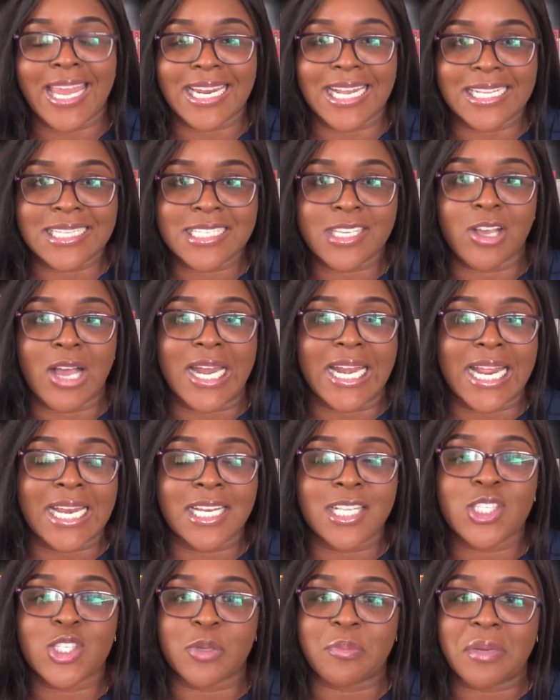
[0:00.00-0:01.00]
and tail, and I
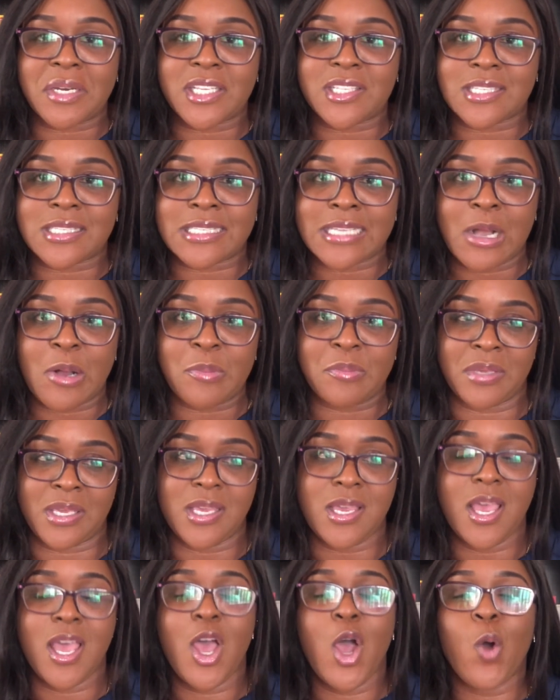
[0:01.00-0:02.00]
need somebody to tell me
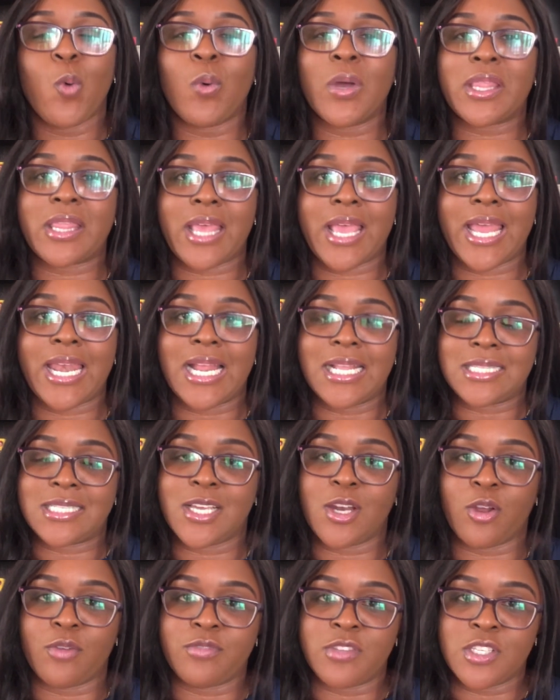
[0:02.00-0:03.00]
what the head and
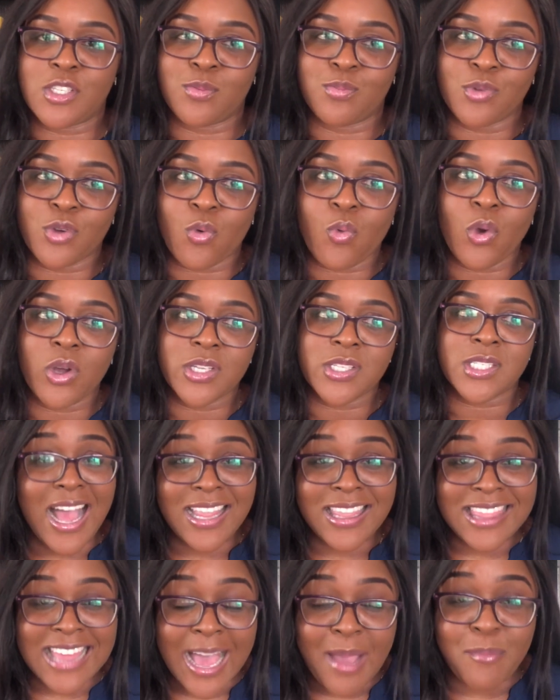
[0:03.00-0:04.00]
tail of this book was.
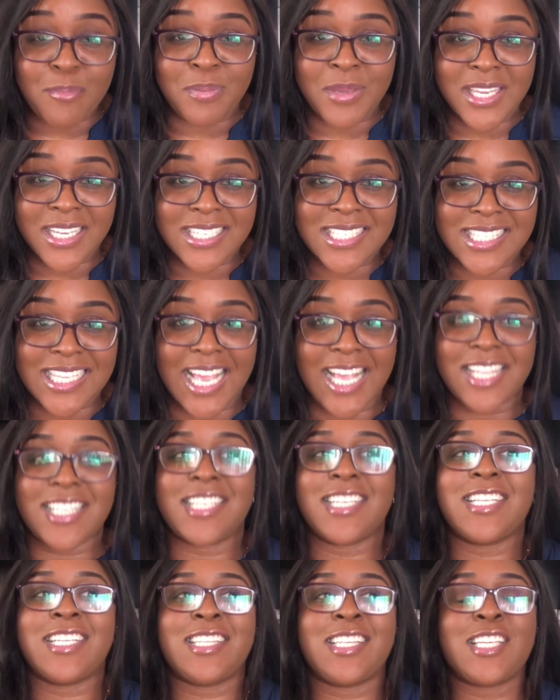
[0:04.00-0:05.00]
That being said,
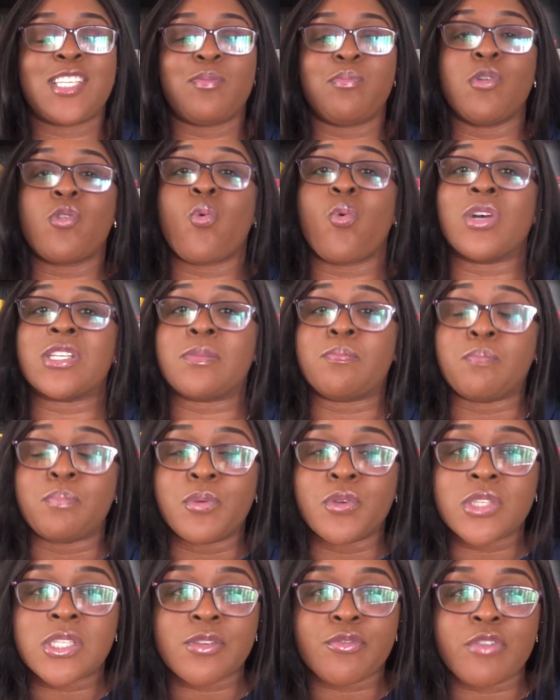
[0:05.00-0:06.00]
this book was
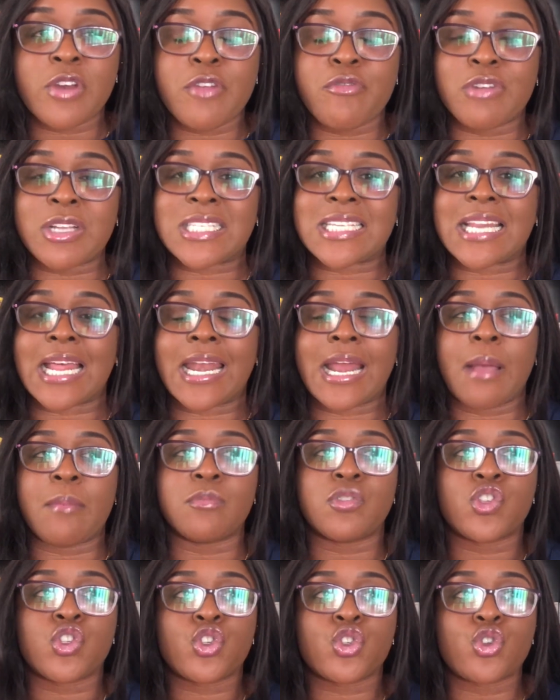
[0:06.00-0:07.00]
beautifully written, and I'm
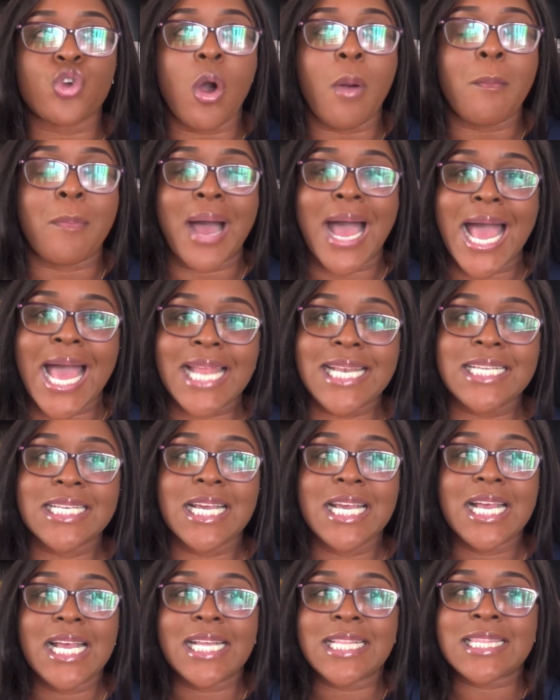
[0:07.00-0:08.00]
so mad
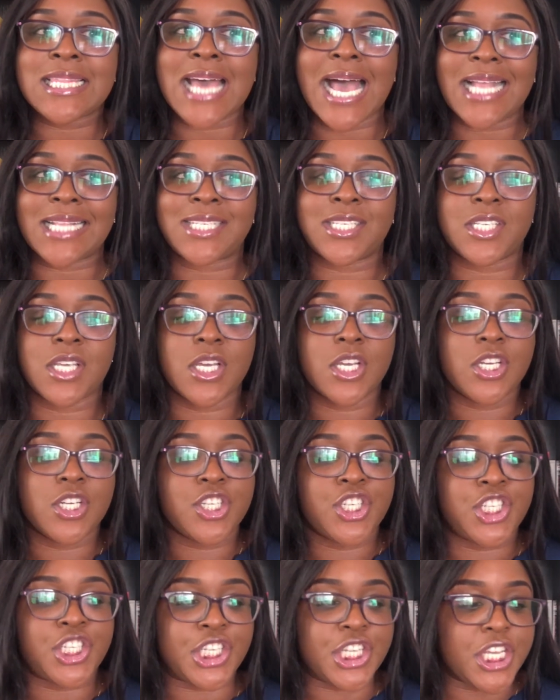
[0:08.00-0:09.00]
that
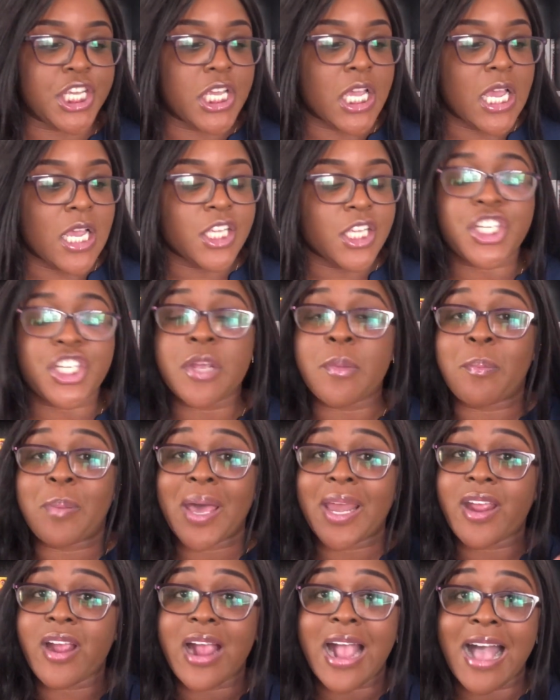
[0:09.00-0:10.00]
she
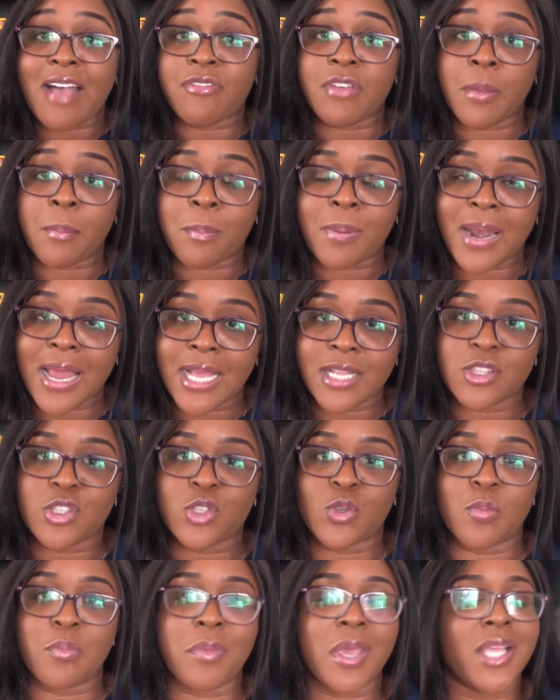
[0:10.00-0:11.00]
better have a plan
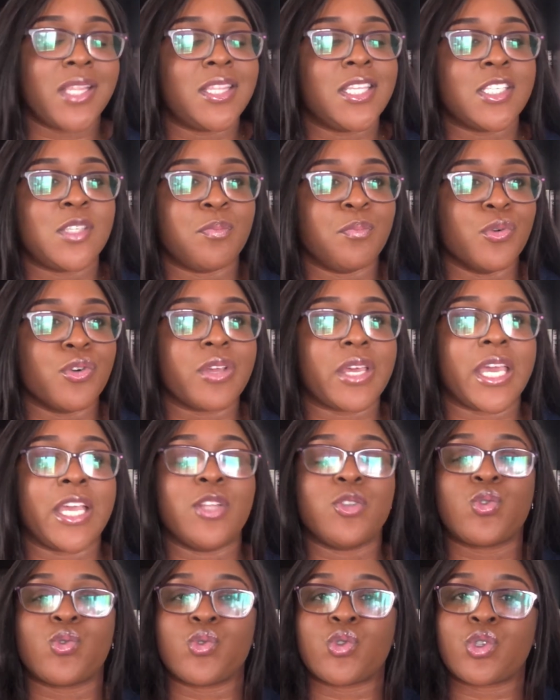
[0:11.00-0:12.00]
to make this book
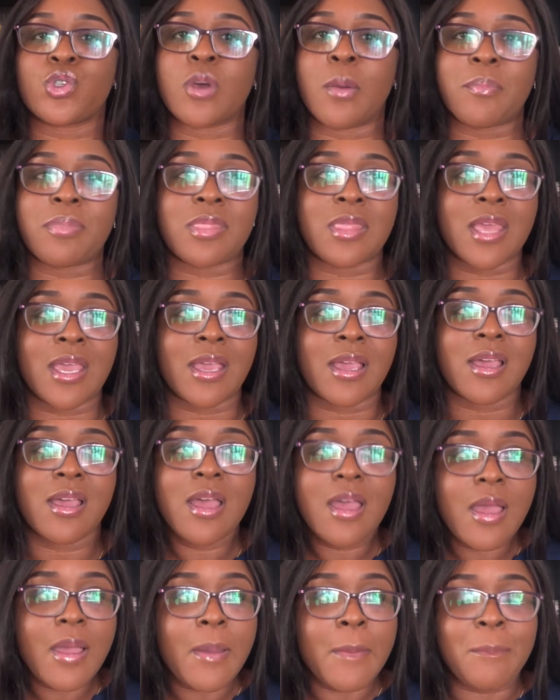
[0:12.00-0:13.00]
into something
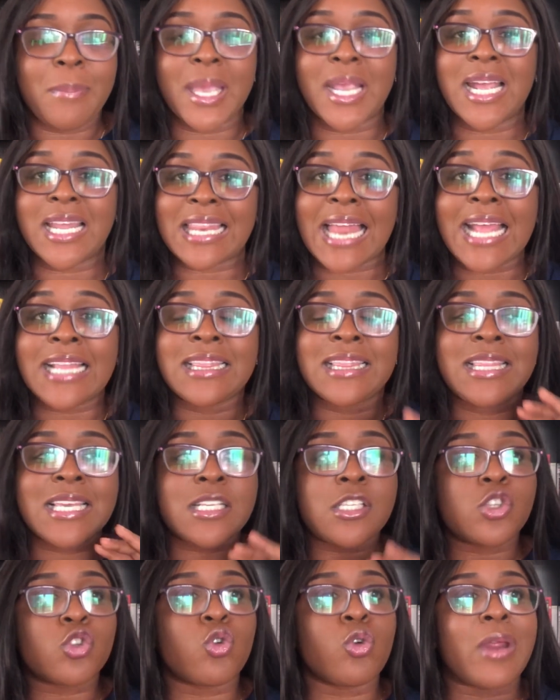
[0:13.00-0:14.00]
bigger. Like,
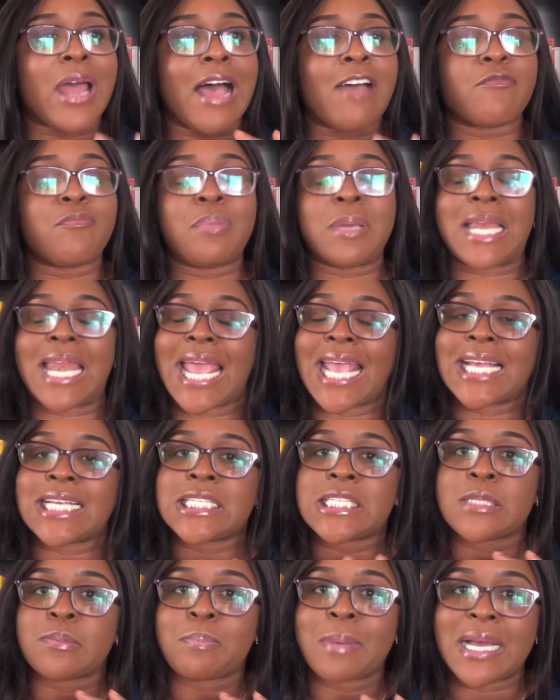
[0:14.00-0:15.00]
this could have been
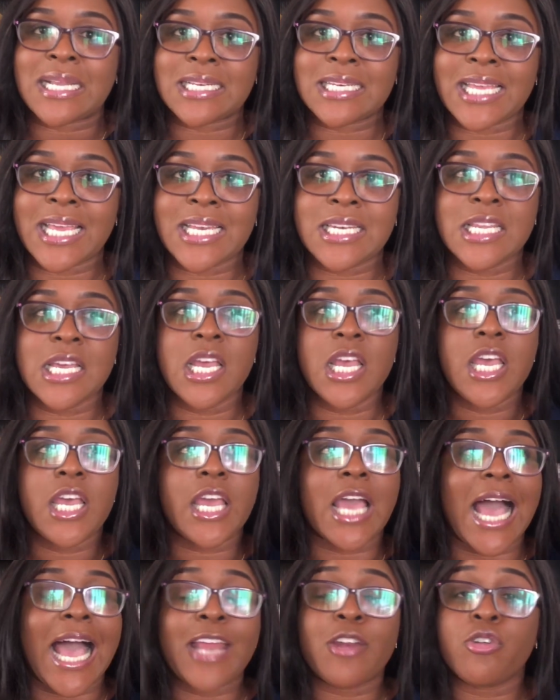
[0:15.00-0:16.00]
expanded.
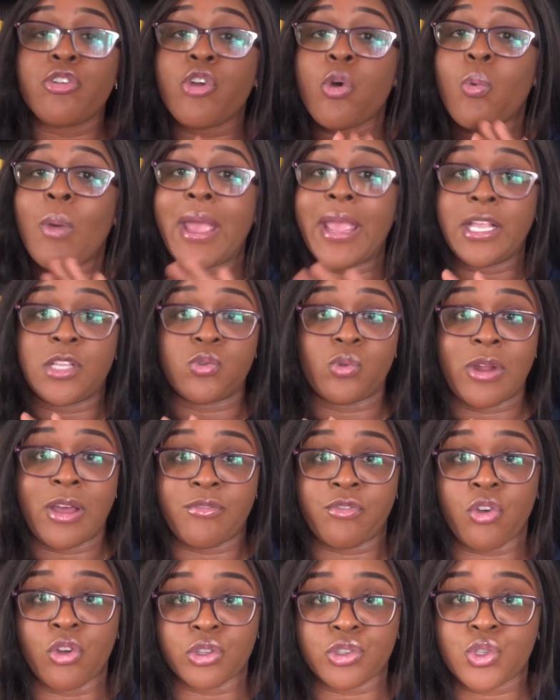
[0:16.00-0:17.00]
I don't know where it would have
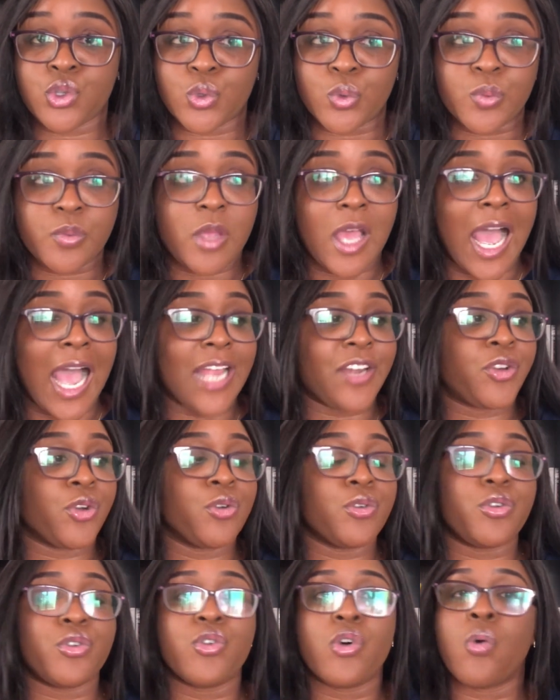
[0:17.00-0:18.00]
gone to. I
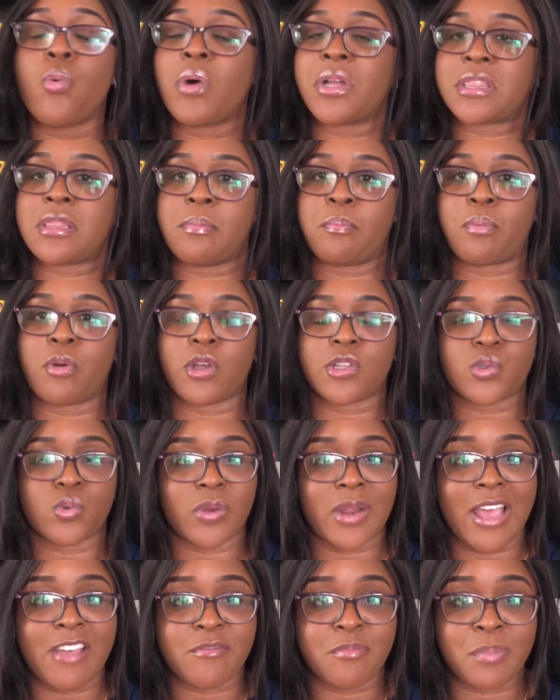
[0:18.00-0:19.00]
don't know what the plot would
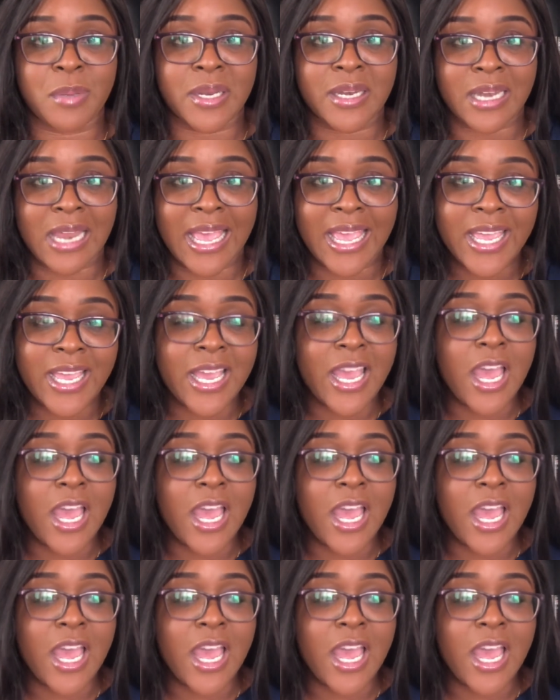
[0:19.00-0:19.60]
have been like,